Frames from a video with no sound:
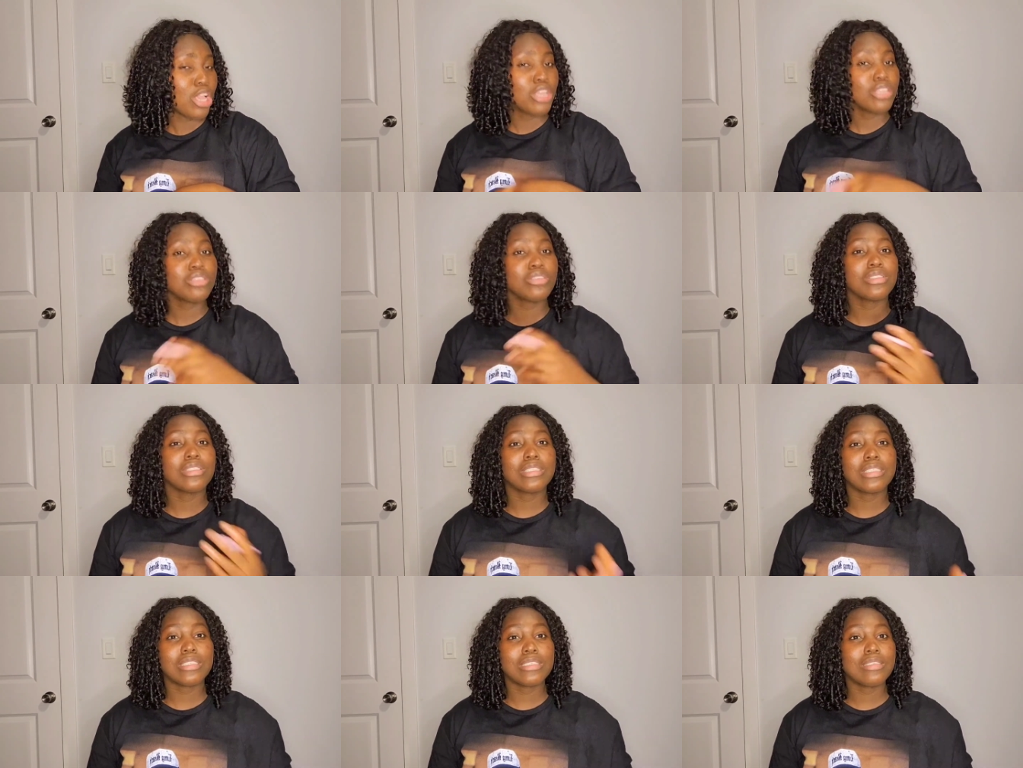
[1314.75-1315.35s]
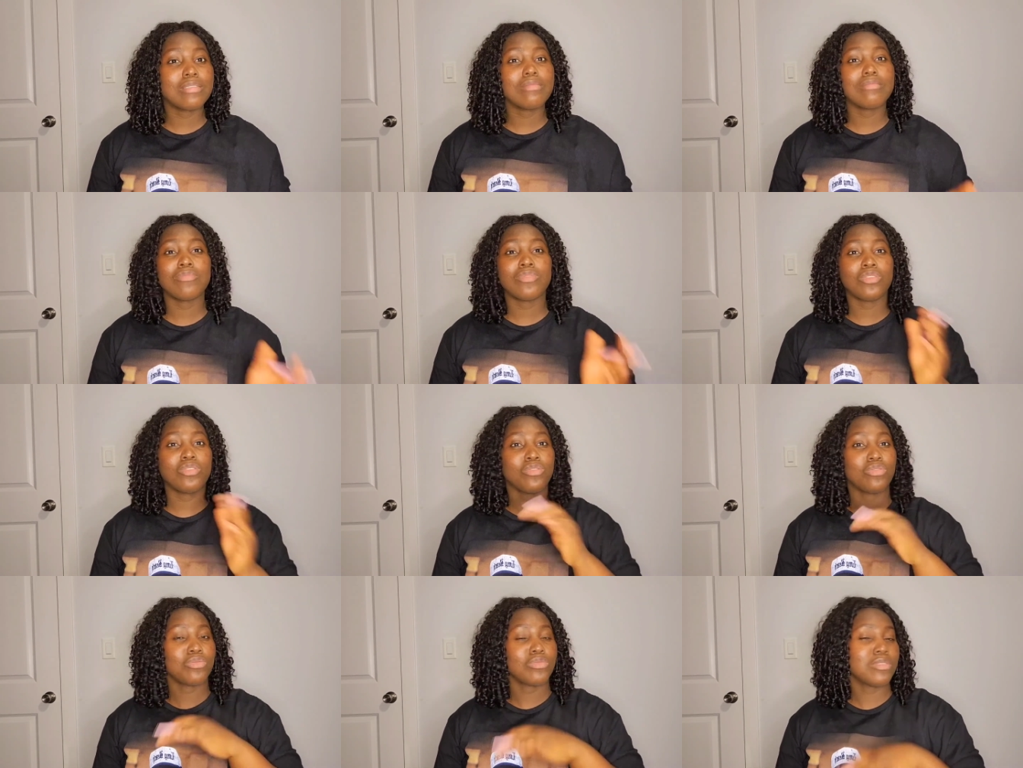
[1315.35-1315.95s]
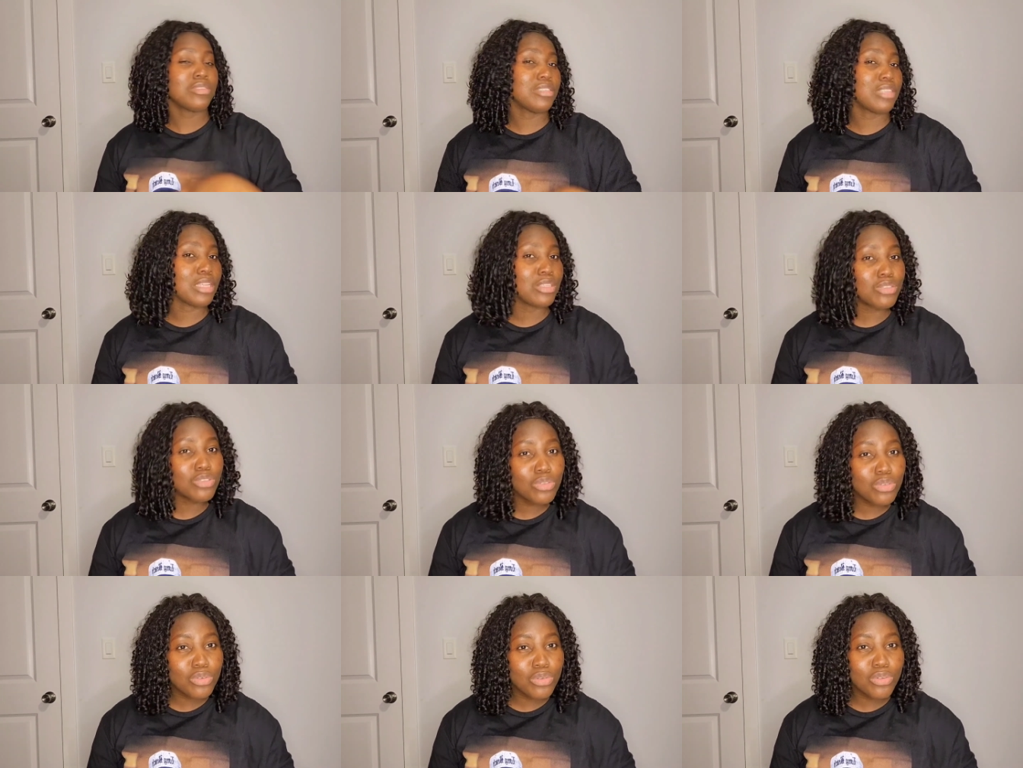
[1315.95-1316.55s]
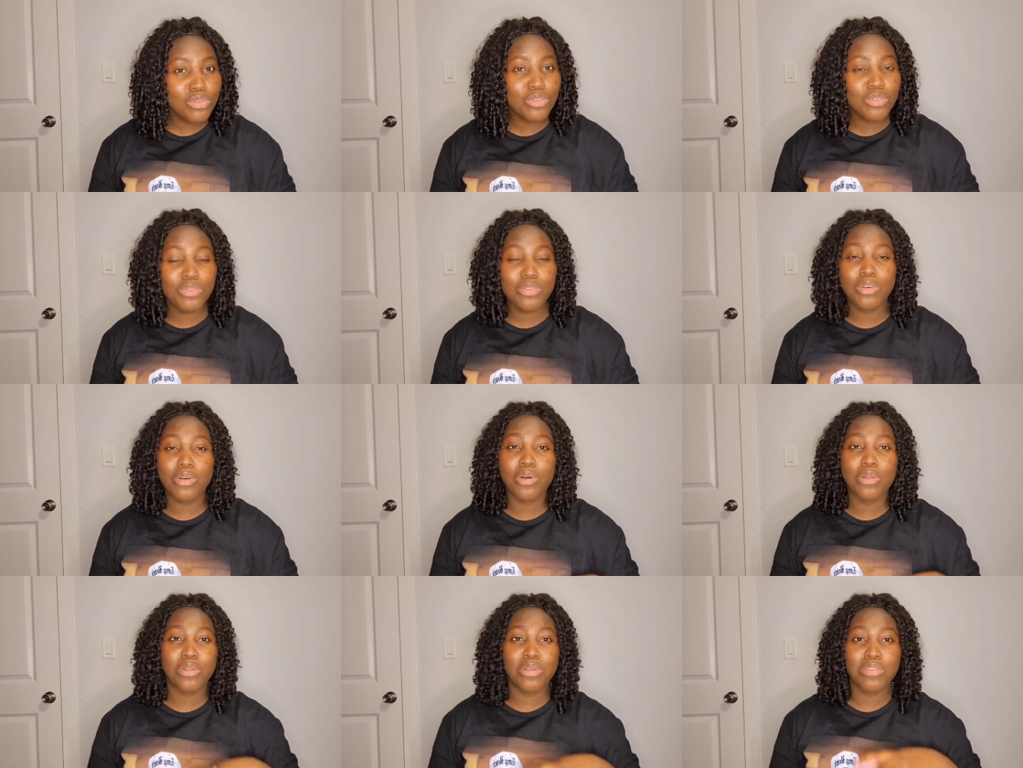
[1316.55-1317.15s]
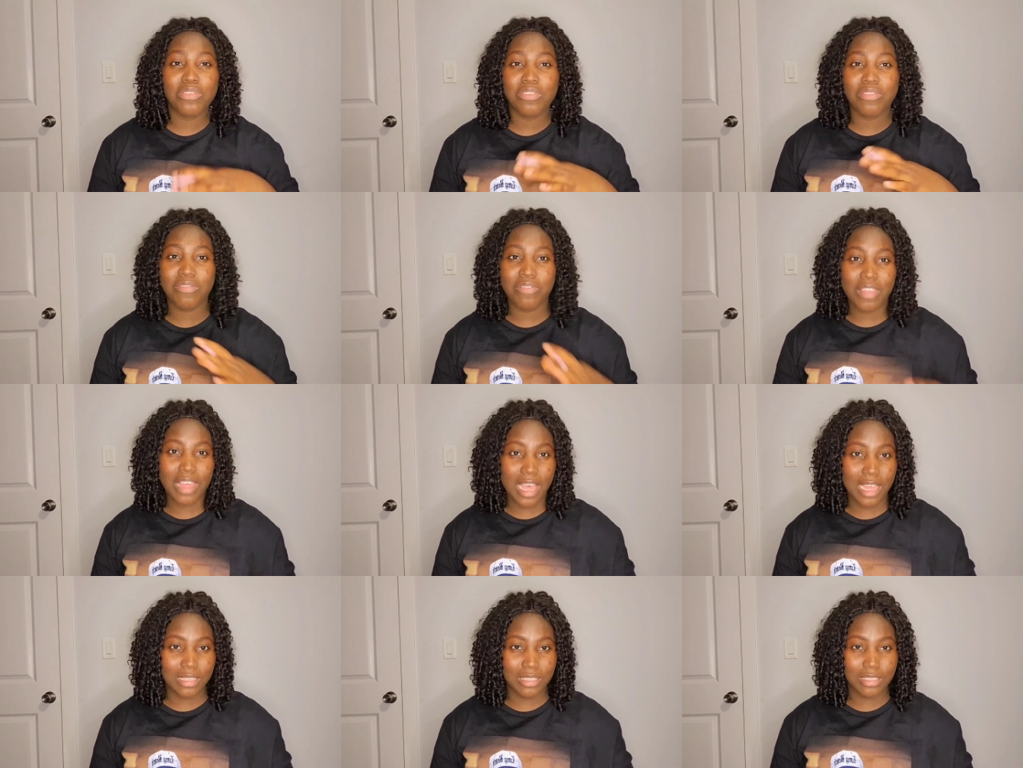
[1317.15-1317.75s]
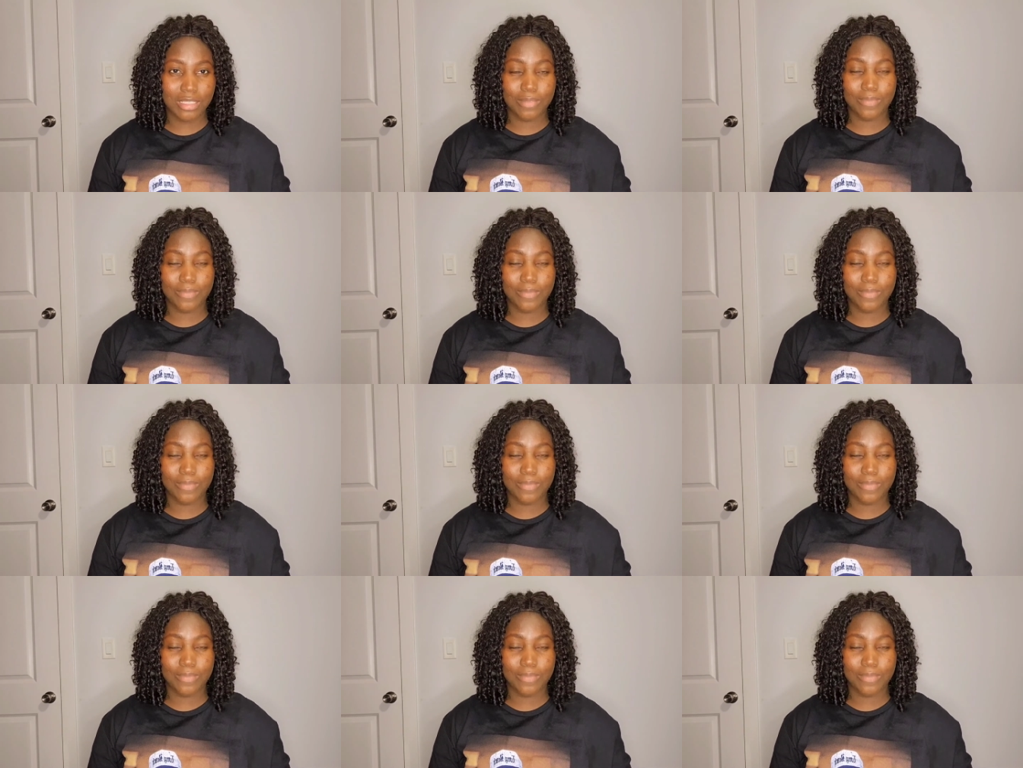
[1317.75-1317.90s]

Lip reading: to still settle a lot of that.